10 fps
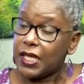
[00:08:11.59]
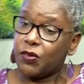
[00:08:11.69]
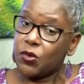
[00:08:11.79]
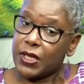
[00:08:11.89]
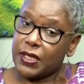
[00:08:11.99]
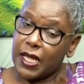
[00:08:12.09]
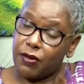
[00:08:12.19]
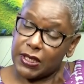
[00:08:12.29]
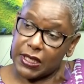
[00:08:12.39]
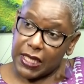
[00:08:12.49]
If you
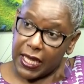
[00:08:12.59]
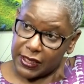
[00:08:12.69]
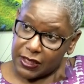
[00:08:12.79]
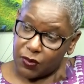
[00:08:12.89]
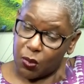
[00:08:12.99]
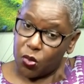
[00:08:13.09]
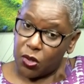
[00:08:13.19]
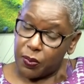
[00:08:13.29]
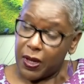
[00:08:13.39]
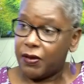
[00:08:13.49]
inherit an S from one